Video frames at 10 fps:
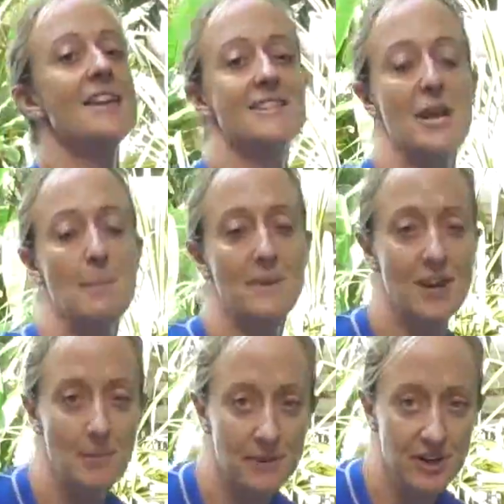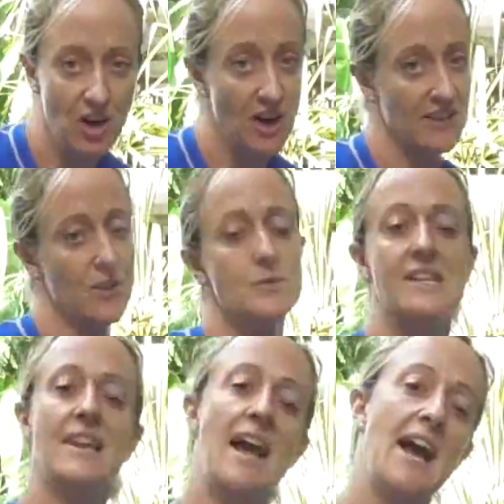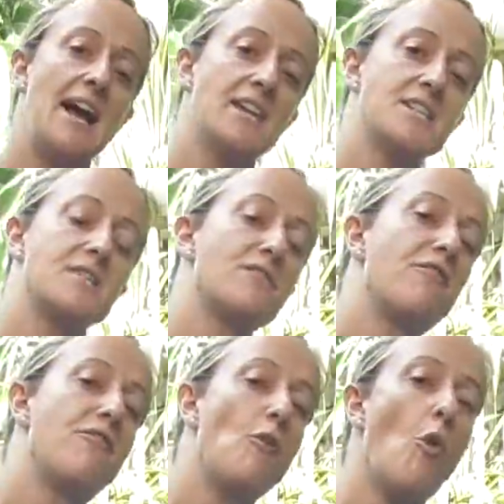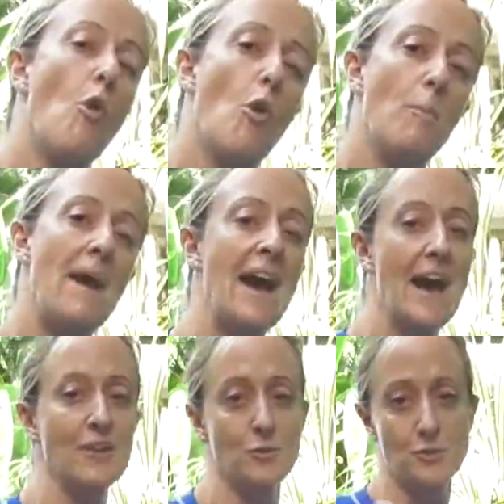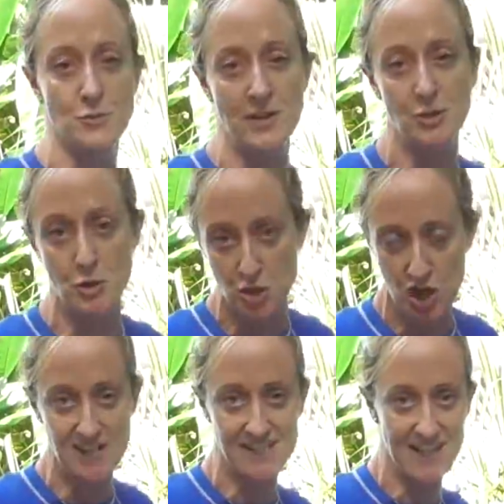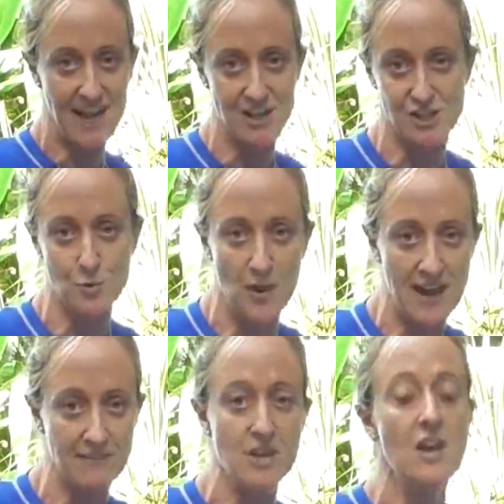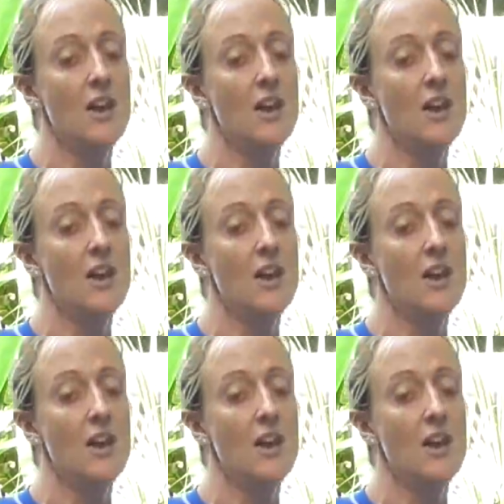Tip number 9, those last 4 paddles when you're trying to catch the wave,